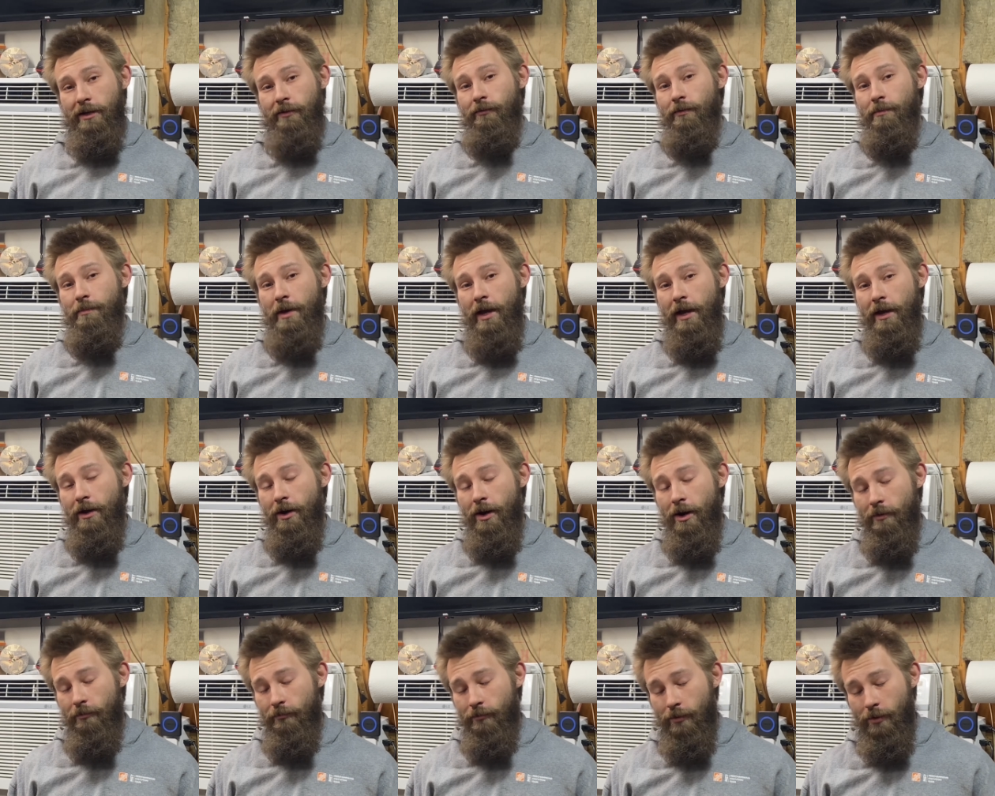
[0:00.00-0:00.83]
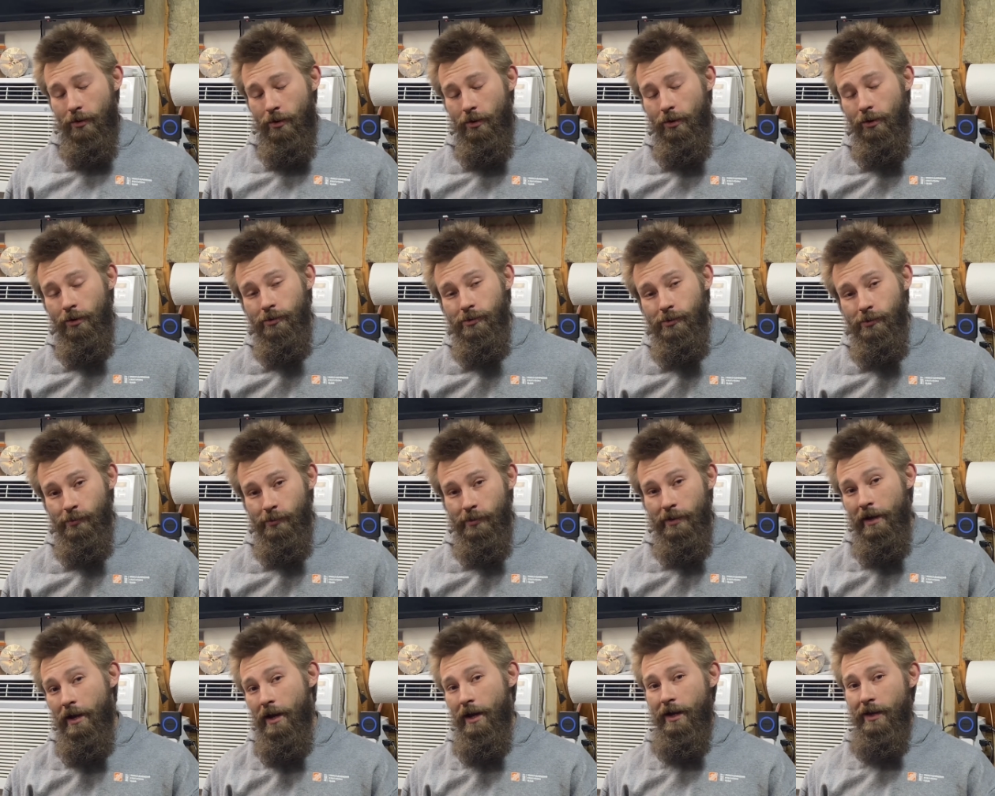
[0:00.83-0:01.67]
of a payoff for all you
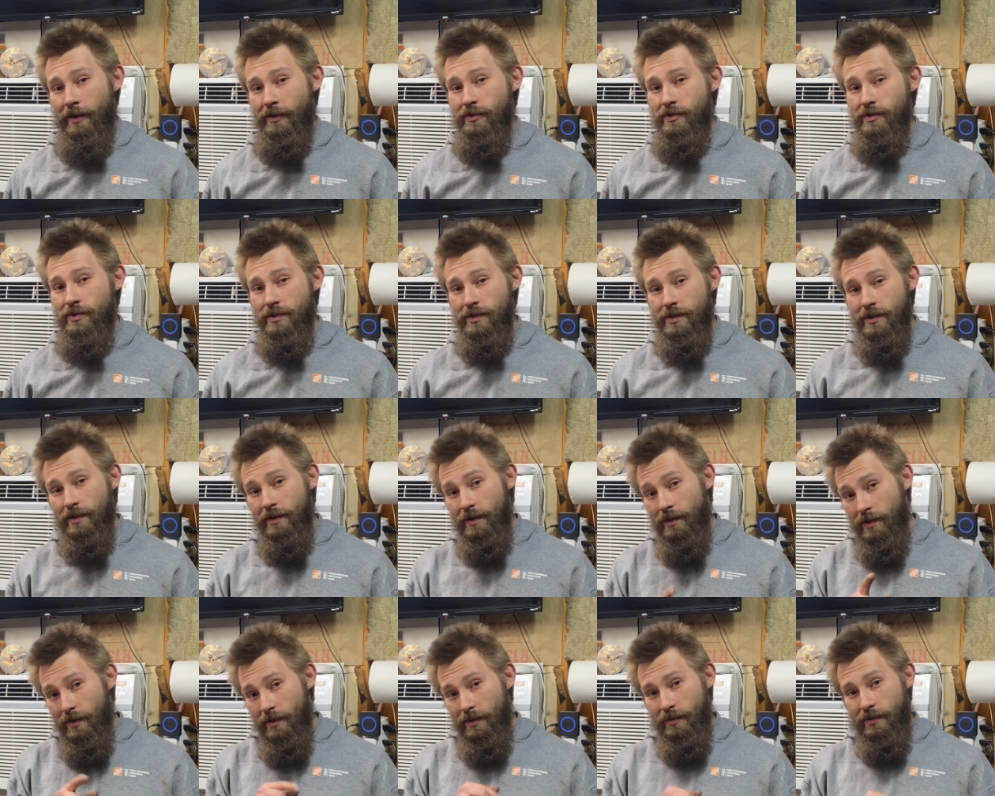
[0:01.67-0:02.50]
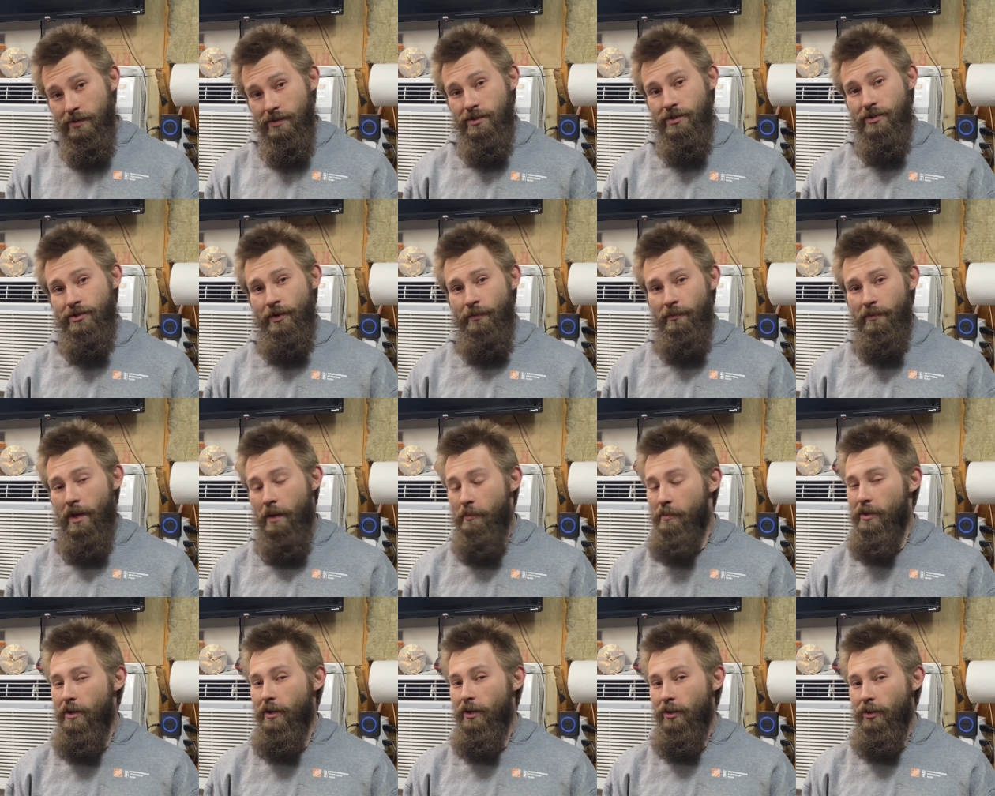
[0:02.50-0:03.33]
guys. This is something I've
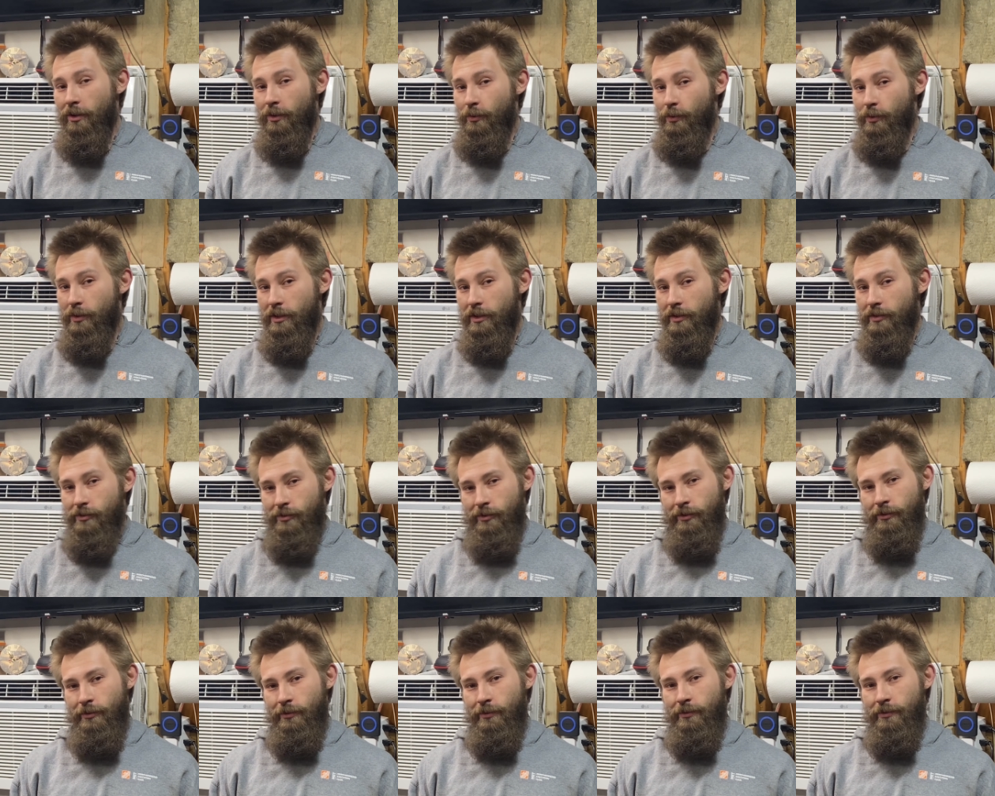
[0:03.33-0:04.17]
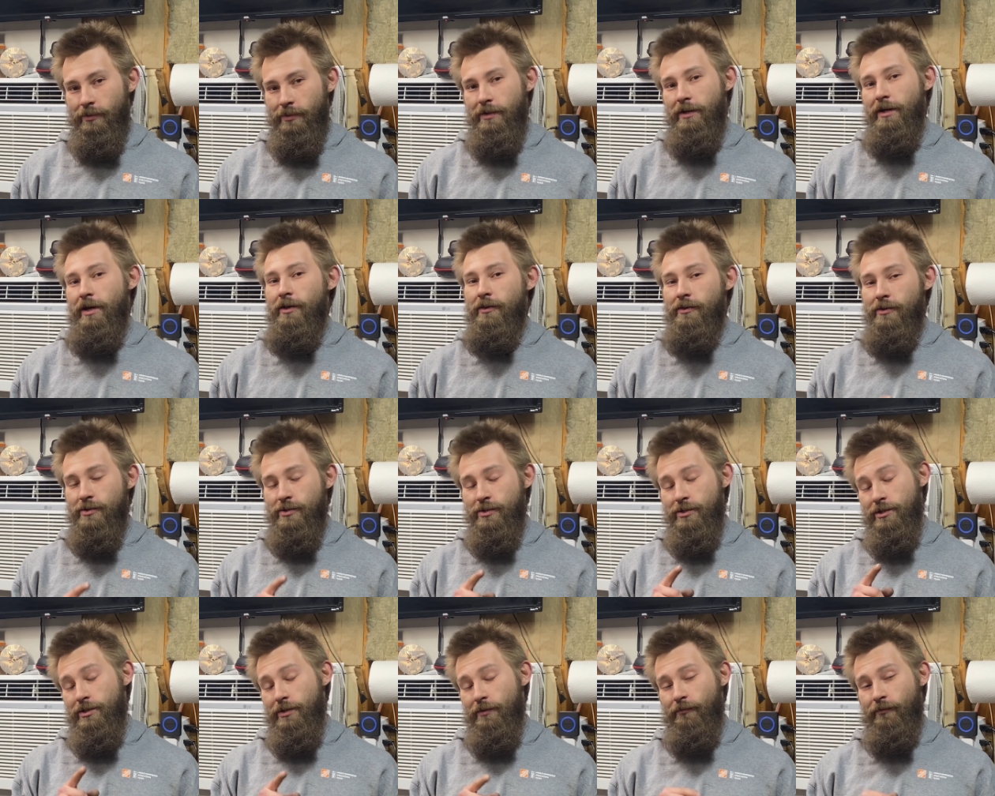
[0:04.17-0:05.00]
been alluding to, and this
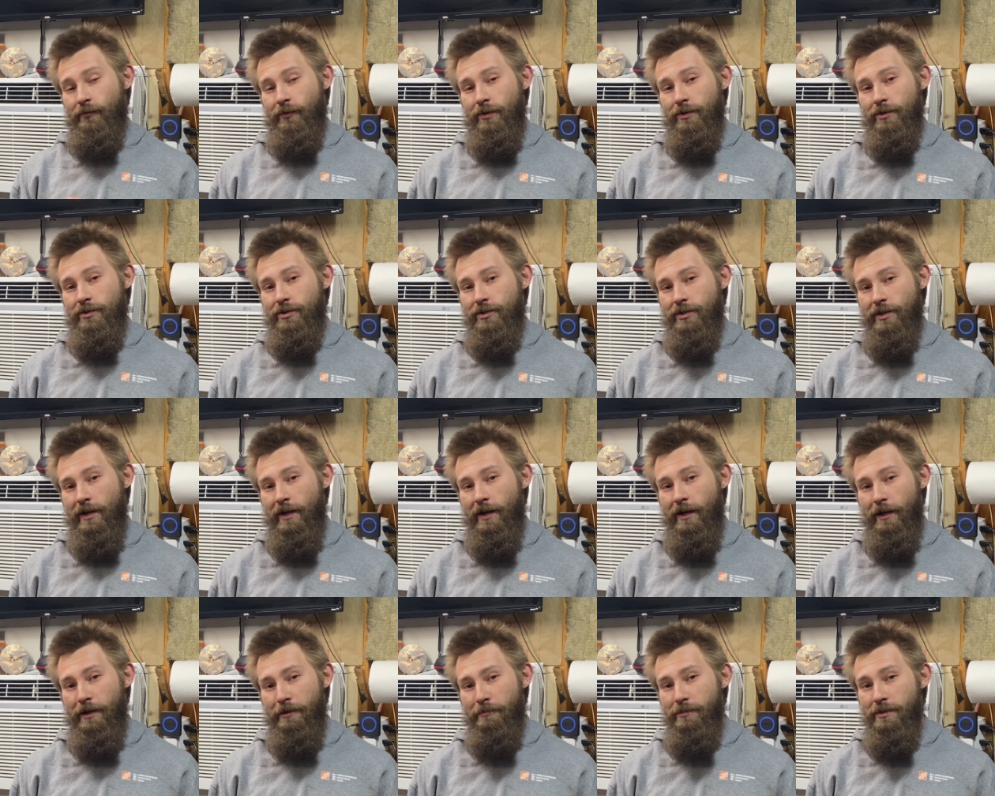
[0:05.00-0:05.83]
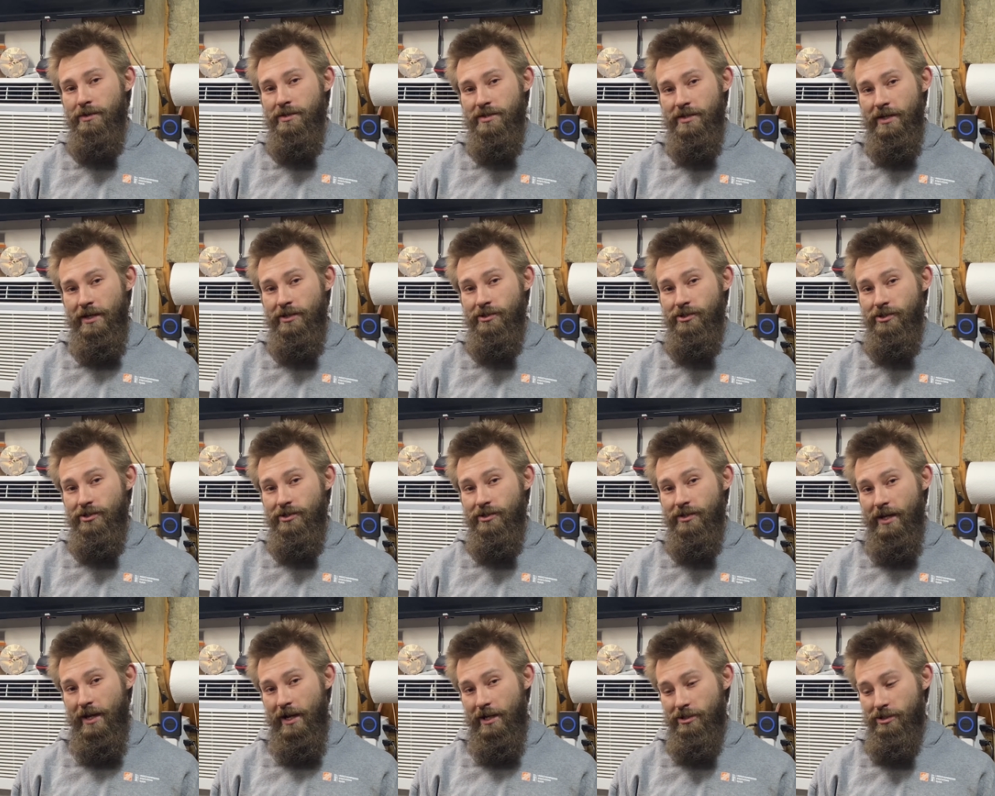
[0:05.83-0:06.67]
is the first time this engine's
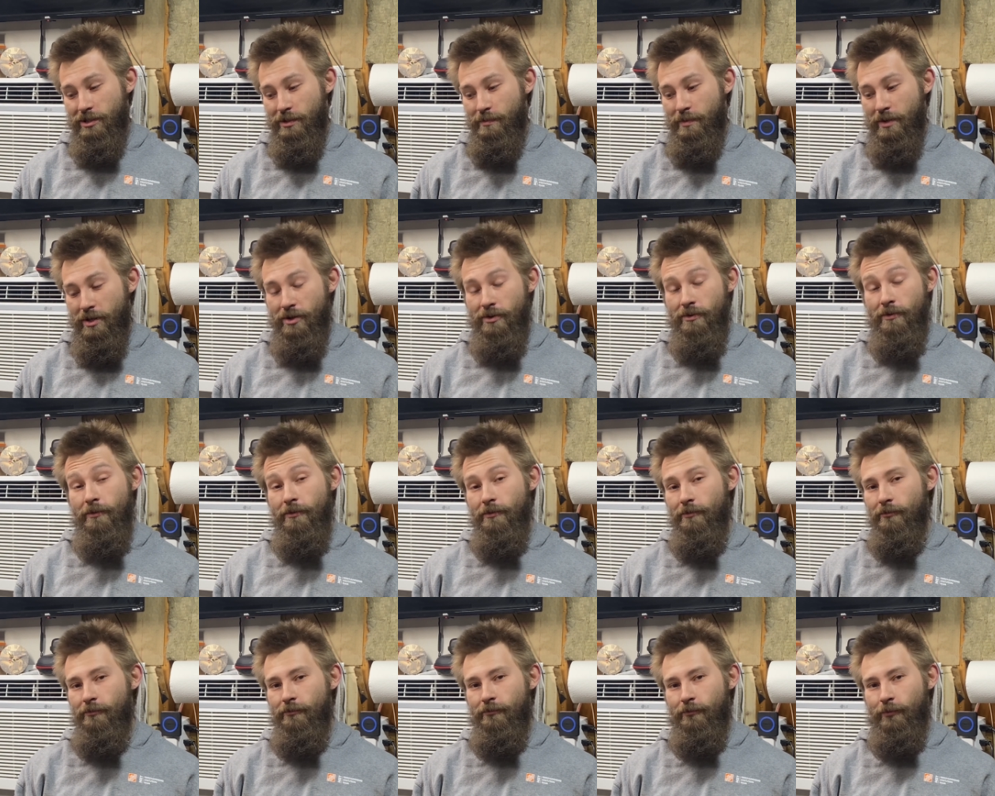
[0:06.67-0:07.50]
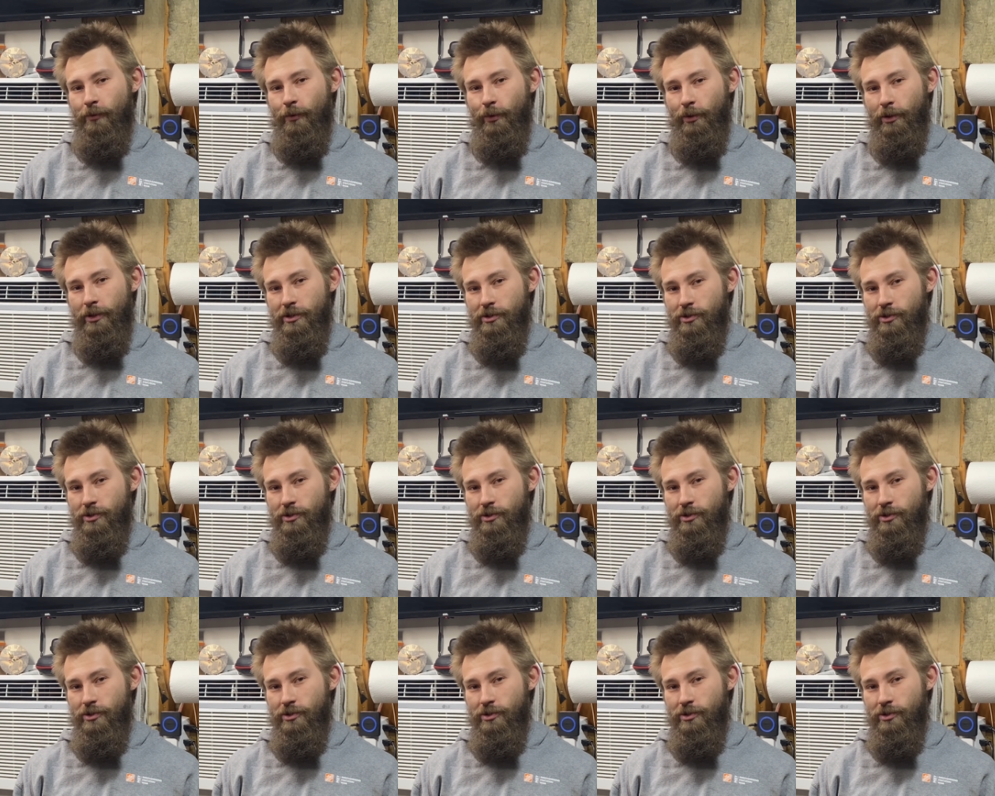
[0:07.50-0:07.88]
actually been fully